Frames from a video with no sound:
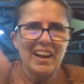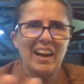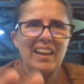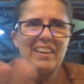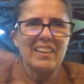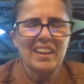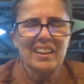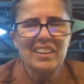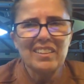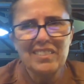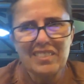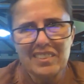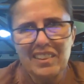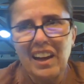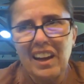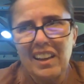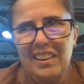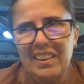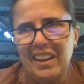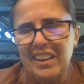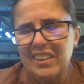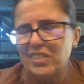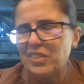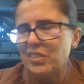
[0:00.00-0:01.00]
I
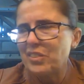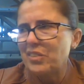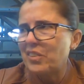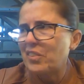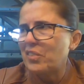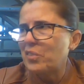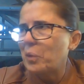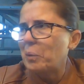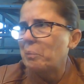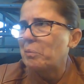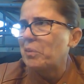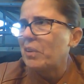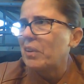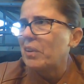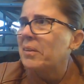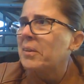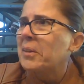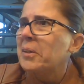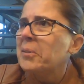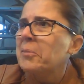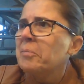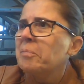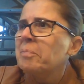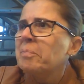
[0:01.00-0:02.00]
liked your description.
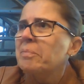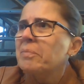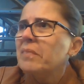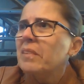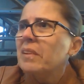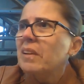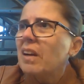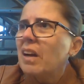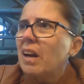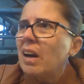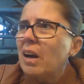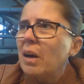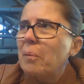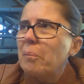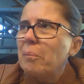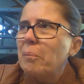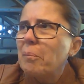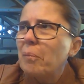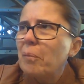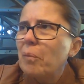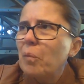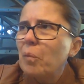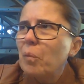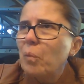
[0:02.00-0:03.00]

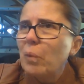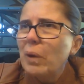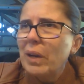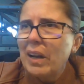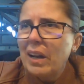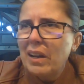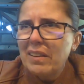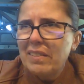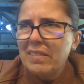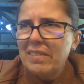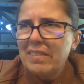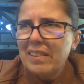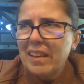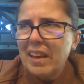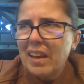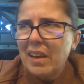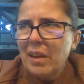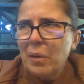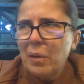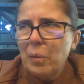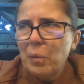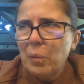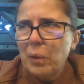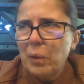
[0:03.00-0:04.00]
What I'd
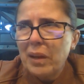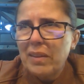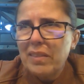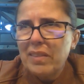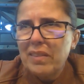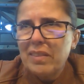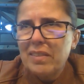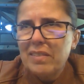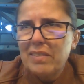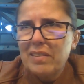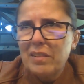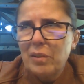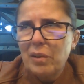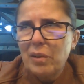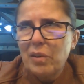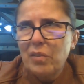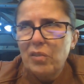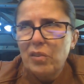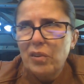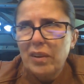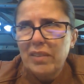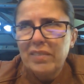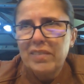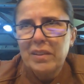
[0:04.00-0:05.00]
say with zero
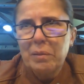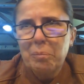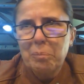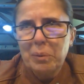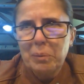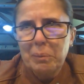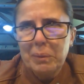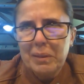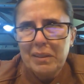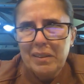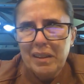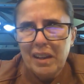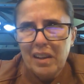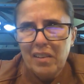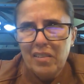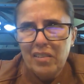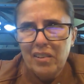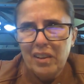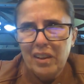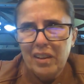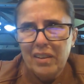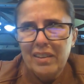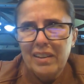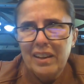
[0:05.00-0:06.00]
trust
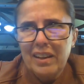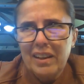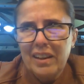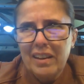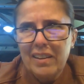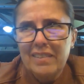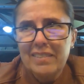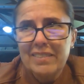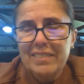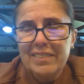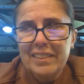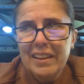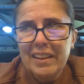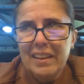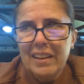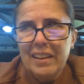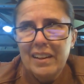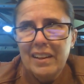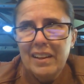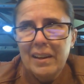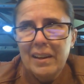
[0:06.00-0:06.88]
implementation is